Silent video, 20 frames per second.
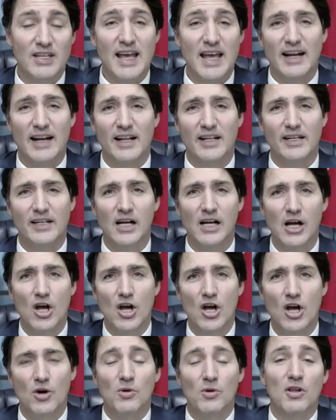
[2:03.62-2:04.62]
Canada
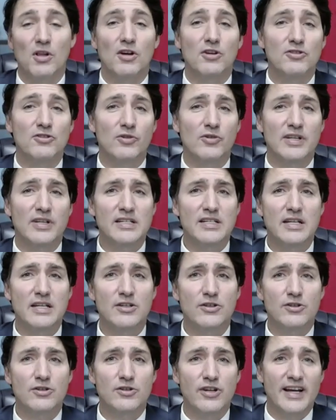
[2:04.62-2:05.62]
will also
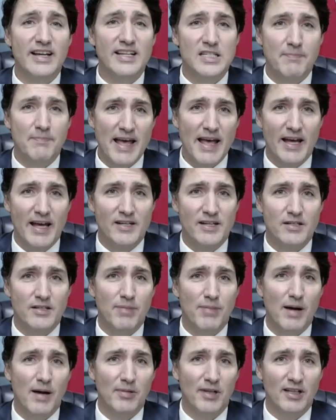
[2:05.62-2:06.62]
continue to expand
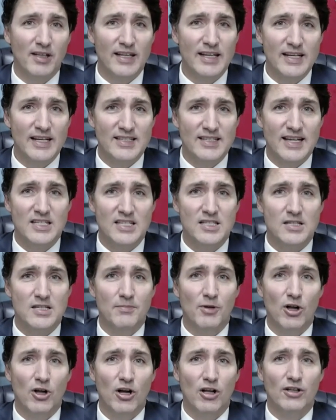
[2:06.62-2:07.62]
publicly
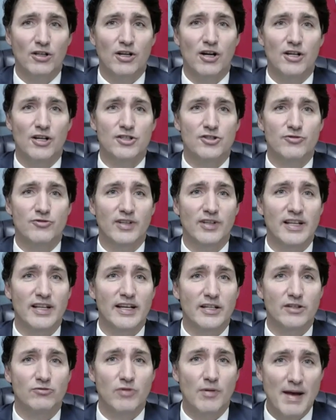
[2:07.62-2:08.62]
accessible Holocaust
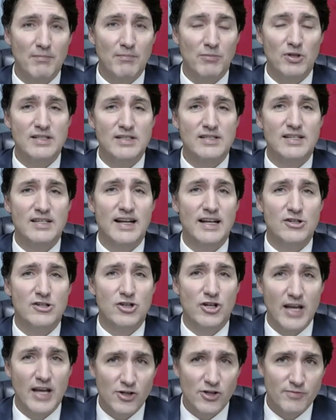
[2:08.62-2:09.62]
related remembrance and
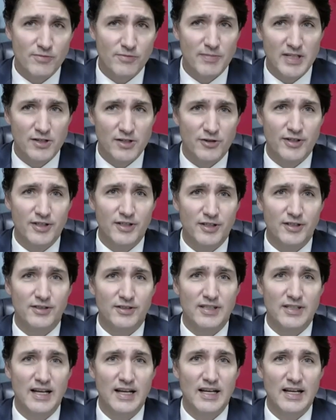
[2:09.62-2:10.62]
education
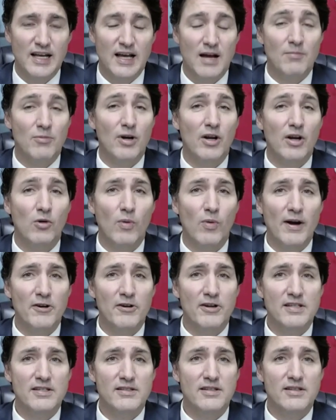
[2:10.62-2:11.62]
materials and bring
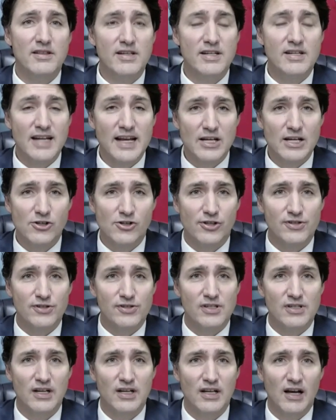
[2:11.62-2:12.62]
awareness to the
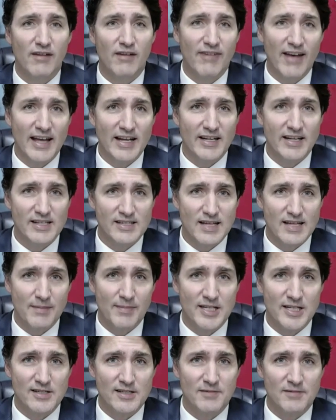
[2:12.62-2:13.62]
dangers of anti
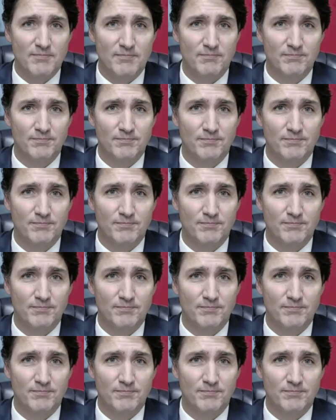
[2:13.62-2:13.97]
Semitism.